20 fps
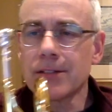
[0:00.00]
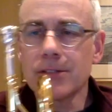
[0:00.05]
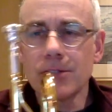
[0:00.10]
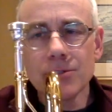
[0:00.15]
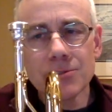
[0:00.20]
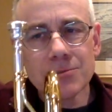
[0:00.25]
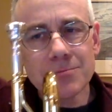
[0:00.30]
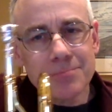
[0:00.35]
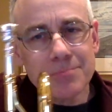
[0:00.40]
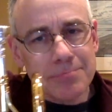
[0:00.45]

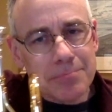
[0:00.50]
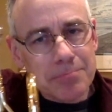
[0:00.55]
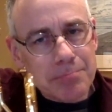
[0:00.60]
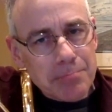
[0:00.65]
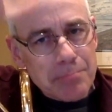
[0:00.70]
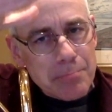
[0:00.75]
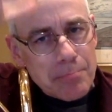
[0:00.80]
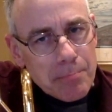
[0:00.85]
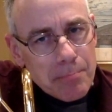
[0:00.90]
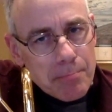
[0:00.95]
Don't
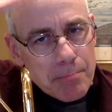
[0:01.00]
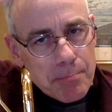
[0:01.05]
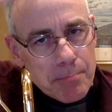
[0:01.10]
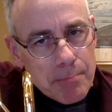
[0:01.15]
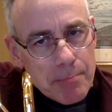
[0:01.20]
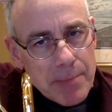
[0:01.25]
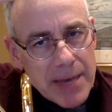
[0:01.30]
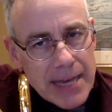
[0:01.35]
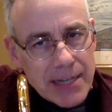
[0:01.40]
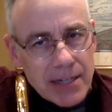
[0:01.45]

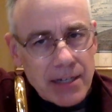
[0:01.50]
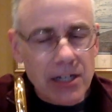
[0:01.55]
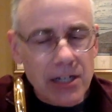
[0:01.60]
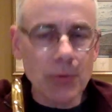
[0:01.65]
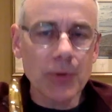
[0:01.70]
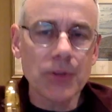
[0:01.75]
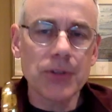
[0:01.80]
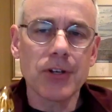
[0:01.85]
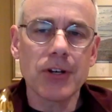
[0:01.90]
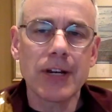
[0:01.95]
bang on it
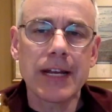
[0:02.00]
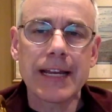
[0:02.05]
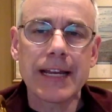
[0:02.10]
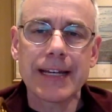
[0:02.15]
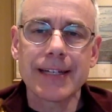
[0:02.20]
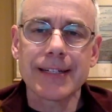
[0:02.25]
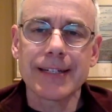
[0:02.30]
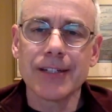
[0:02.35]
with your hand.